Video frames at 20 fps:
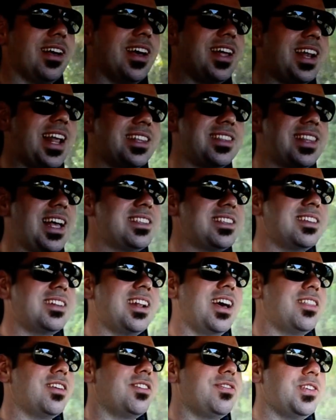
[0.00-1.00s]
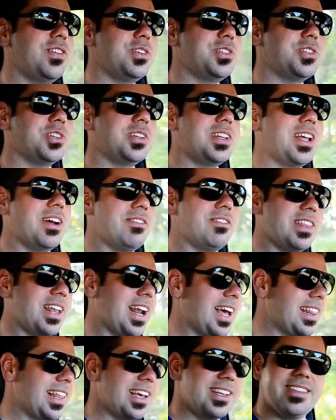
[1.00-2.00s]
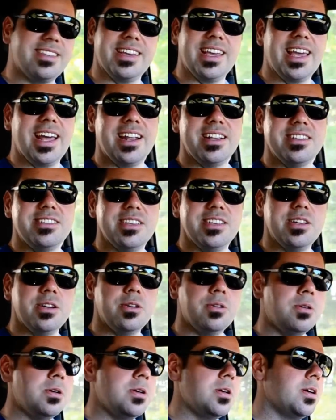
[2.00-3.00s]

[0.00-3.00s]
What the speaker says: And that's another future endeavor that I'd like to get into.